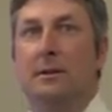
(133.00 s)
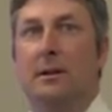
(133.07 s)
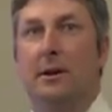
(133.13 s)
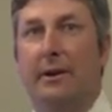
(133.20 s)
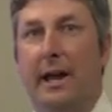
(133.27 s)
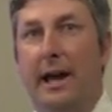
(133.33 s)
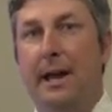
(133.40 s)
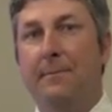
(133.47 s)

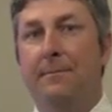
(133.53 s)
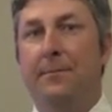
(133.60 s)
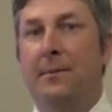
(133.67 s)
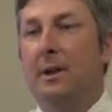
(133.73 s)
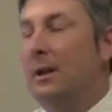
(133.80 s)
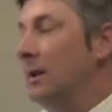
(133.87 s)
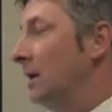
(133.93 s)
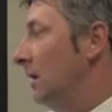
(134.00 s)
Okay?
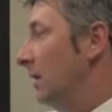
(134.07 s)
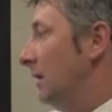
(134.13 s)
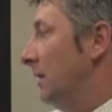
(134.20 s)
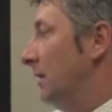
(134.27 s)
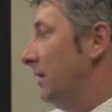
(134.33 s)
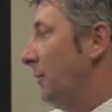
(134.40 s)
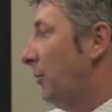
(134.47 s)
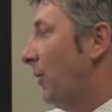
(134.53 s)

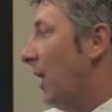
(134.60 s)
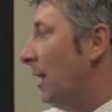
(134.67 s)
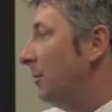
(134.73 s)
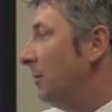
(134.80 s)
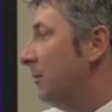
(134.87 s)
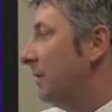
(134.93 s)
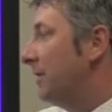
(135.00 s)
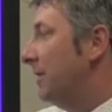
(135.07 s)
The
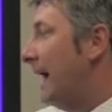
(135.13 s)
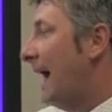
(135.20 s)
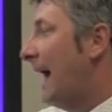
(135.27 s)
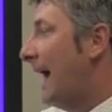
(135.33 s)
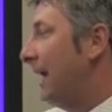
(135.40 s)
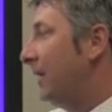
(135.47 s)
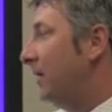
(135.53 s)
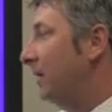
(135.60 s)
problem with
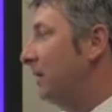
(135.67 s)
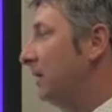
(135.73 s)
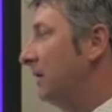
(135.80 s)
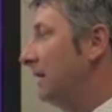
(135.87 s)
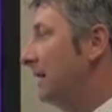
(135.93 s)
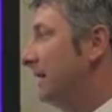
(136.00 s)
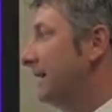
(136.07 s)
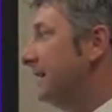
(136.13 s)
that
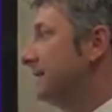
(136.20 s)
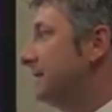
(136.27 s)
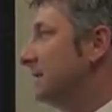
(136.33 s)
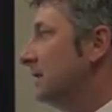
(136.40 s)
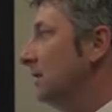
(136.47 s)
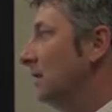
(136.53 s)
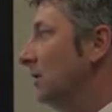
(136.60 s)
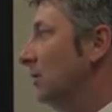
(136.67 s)

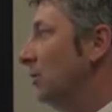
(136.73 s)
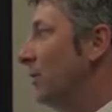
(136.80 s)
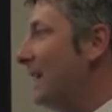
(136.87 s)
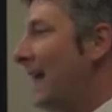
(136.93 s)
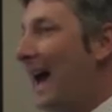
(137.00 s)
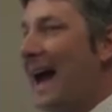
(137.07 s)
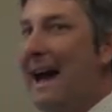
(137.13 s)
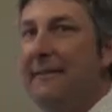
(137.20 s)
is
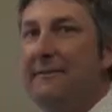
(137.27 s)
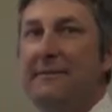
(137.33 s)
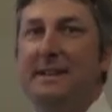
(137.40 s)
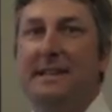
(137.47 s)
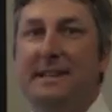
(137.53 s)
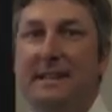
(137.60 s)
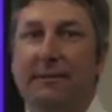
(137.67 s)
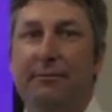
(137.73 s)
we
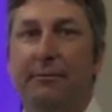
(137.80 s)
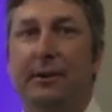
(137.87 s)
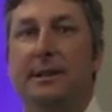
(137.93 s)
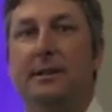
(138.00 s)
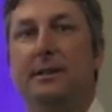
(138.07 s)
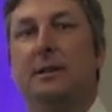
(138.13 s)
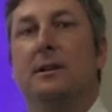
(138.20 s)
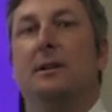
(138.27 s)
have
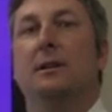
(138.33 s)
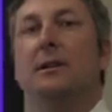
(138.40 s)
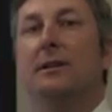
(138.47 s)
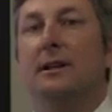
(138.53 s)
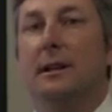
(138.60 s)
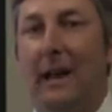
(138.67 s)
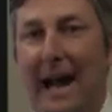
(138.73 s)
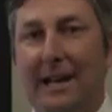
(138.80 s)
different
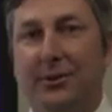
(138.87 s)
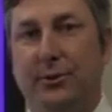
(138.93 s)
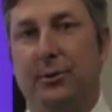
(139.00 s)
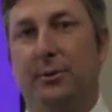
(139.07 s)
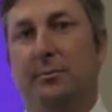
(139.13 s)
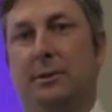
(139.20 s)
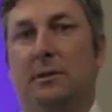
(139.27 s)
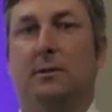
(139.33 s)

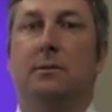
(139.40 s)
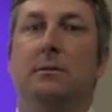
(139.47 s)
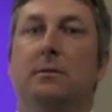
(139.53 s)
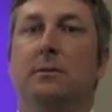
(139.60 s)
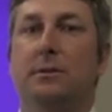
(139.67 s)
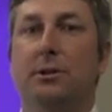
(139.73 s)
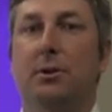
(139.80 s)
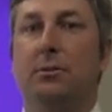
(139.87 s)
classrooms.
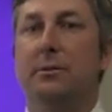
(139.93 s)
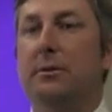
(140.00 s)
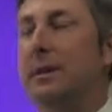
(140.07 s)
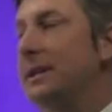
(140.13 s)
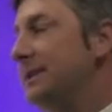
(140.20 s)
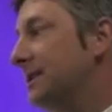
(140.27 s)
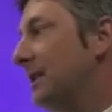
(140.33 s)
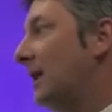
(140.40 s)
So
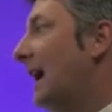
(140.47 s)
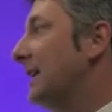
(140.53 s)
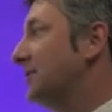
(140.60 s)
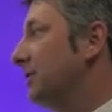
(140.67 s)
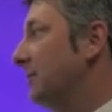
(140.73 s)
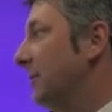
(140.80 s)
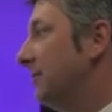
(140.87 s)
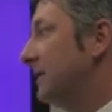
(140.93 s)
this
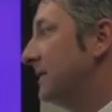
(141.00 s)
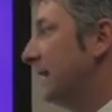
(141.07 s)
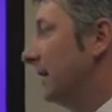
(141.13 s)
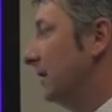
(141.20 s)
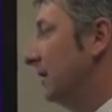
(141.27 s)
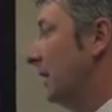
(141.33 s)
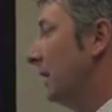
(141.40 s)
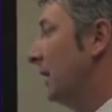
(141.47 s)
classroom, if you take a
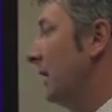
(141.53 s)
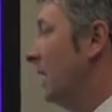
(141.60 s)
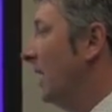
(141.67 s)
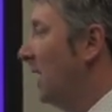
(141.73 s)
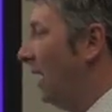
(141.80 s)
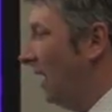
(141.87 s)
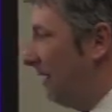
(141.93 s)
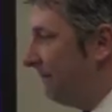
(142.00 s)
look,
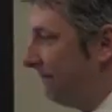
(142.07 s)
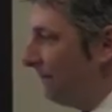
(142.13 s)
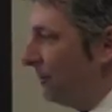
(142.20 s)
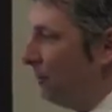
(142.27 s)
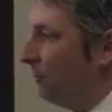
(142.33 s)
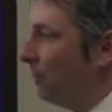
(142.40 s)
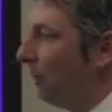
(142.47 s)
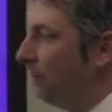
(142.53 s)
a
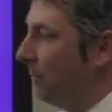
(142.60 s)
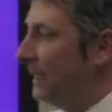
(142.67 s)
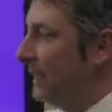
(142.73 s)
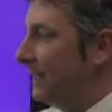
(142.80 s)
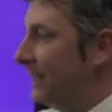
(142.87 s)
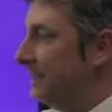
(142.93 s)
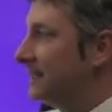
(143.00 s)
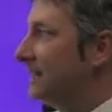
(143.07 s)
few more
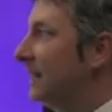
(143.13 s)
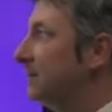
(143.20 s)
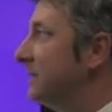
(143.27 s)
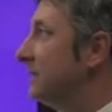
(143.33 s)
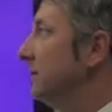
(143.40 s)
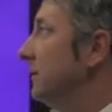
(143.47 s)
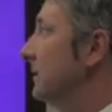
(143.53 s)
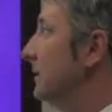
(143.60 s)
beginning step
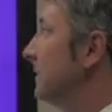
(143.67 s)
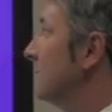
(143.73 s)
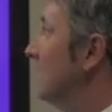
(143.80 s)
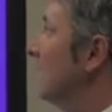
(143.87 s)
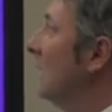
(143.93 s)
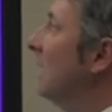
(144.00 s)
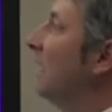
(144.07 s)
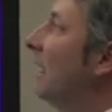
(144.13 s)
students,
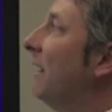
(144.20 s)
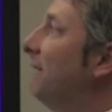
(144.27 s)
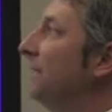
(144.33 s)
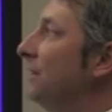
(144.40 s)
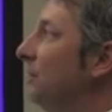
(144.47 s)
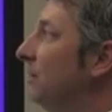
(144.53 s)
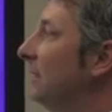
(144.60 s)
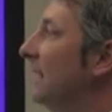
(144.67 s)
a
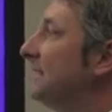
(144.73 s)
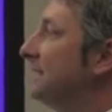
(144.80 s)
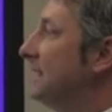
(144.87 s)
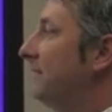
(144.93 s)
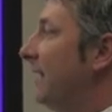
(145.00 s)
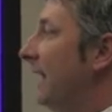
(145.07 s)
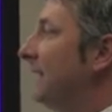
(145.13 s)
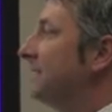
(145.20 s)
few less
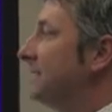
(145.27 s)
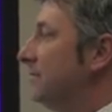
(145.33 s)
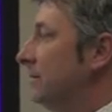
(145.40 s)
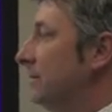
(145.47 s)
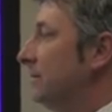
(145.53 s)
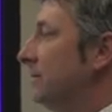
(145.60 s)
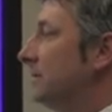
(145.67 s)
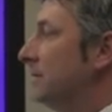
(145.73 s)
advanced
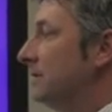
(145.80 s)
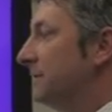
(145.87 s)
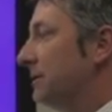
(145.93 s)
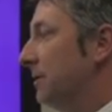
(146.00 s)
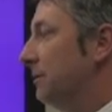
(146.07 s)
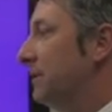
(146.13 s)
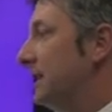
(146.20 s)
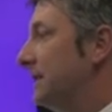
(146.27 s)
students.
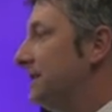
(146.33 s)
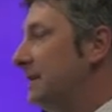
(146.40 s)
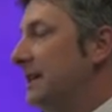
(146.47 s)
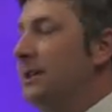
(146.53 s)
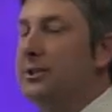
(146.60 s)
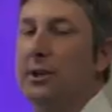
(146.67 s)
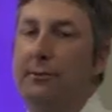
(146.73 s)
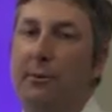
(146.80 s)
So this
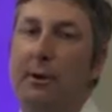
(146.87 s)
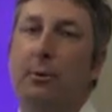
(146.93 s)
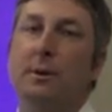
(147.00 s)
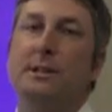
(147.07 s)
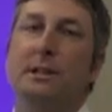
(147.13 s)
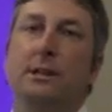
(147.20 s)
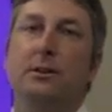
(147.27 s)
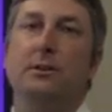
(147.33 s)
teacher, if we were
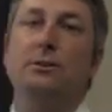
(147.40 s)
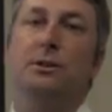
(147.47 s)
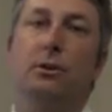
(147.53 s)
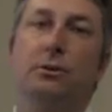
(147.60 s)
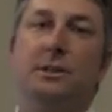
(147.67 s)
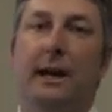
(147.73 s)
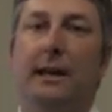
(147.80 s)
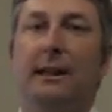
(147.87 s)
to use
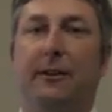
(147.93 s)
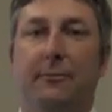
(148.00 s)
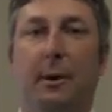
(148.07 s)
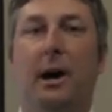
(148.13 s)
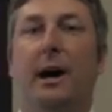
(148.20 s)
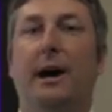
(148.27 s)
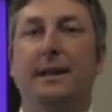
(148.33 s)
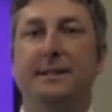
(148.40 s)
No Child Left
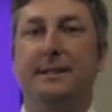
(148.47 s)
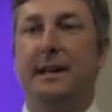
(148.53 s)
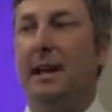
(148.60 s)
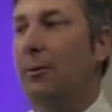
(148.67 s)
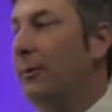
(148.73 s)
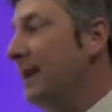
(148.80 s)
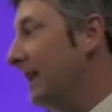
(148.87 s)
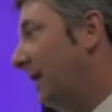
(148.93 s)
Behind
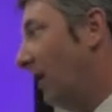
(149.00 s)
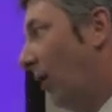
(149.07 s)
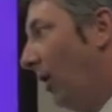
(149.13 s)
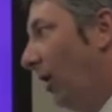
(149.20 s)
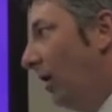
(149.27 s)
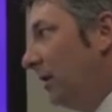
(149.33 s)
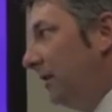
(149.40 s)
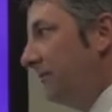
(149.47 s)
saying we need
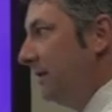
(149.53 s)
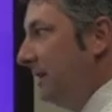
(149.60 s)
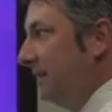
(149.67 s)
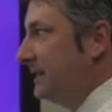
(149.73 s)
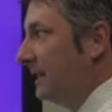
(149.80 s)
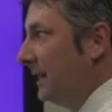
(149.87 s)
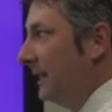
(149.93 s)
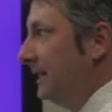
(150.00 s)
all of
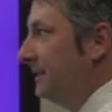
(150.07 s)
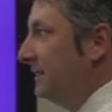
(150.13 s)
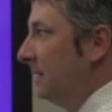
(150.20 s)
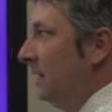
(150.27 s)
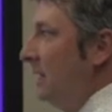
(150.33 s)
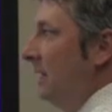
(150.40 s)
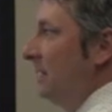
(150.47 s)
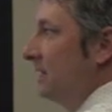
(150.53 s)
these kids
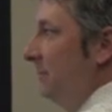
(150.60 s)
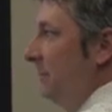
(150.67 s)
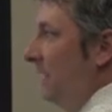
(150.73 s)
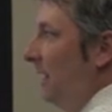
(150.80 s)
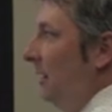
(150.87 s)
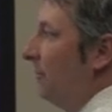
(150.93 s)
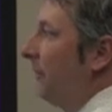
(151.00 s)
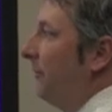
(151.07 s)
to
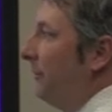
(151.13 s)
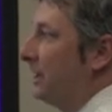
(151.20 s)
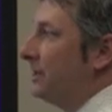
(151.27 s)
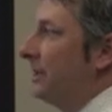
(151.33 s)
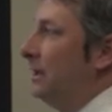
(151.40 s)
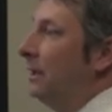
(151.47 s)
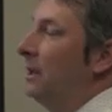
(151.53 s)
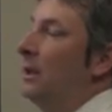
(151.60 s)
become
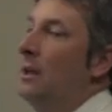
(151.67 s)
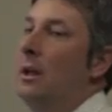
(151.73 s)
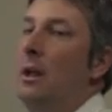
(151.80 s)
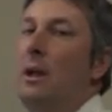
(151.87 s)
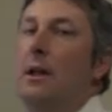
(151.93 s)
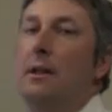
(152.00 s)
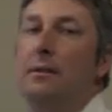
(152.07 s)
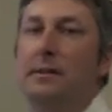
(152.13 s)
proficient,
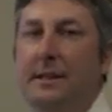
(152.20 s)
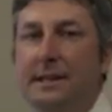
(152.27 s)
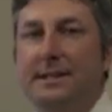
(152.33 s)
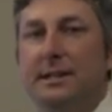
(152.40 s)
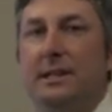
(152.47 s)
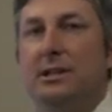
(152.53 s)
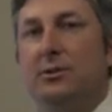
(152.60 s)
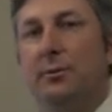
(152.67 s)
this
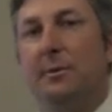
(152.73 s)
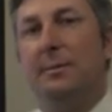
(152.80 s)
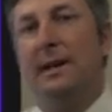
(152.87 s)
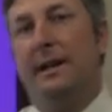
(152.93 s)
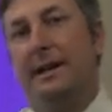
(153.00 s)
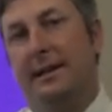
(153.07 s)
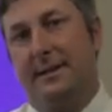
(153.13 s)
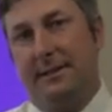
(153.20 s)
teacher would be
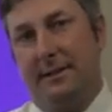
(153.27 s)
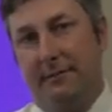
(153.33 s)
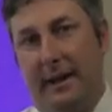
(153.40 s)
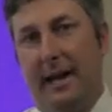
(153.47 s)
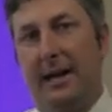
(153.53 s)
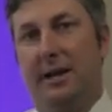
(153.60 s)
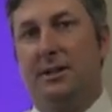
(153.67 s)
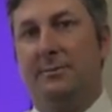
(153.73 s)
at a
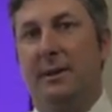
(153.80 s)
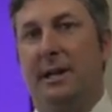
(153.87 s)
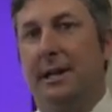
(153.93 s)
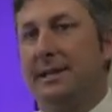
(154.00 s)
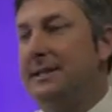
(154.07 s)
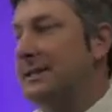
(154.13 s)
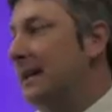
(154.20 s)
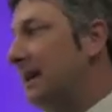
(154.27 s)
disadvantage
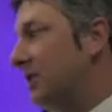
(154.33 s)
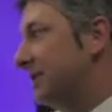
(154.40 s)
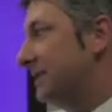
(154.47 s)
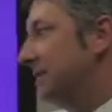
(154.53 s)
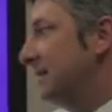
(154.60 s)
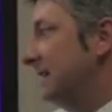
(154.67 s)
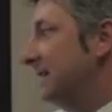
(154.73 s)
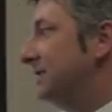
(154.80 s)
because
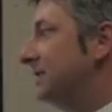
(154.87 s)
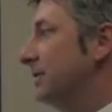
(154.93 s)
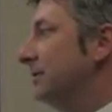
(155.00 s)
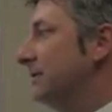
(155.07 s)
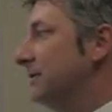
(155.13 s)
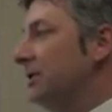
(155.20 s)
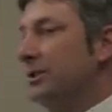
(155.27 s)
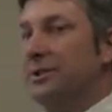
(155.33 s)
these
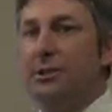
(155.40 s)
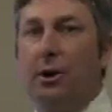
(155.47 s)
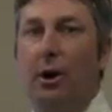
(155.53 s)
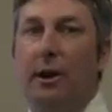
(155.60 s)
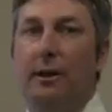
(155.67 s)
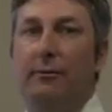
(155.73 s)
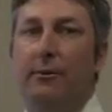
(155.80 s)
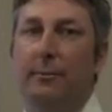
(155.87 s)
students are
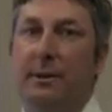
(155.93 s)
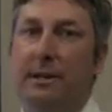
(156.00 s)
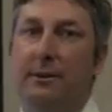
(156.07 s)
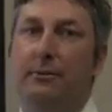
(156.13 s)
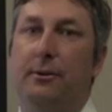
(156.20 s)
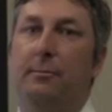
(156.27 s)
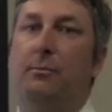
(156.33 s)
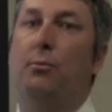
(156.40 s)
starting from a
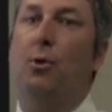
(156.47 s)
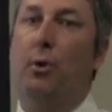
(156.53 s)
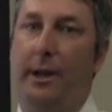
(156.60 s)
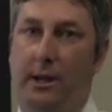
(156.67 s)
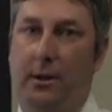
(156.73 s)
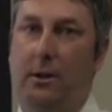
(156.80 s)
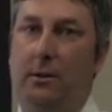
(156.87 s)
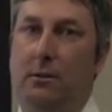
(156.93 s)
different
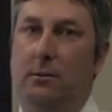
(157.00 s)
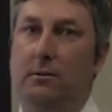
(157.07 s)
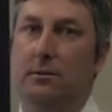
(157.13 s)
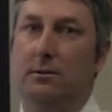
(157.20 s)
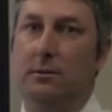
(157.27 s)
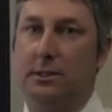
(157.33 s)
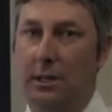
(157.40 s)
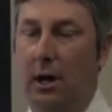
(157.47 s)
point.
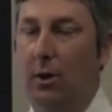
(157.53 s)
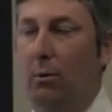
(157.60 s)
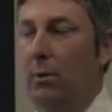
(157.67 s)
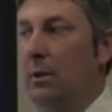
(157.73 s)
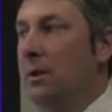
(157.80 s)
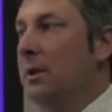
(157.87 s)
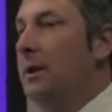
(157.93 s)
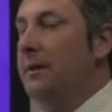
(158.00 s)
So
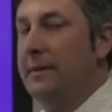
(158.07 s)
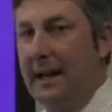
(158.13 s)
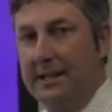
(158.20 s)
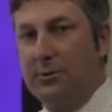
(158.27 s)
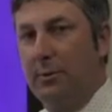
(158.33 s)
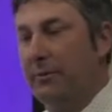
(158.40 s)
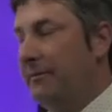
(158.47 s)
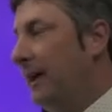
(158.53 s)

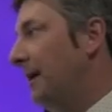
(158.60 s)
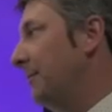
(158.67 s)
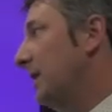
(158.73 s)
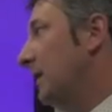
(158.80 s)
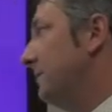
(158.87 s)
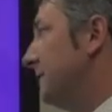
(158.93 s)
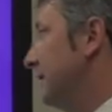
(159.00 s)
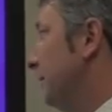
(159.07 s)
that's where VAM
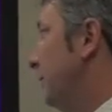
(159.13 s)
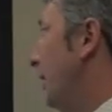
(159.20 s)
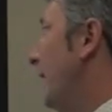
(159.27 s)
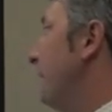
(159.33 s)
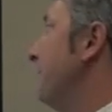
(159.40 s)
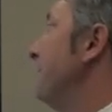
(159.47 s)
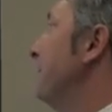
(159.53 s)
comes into play.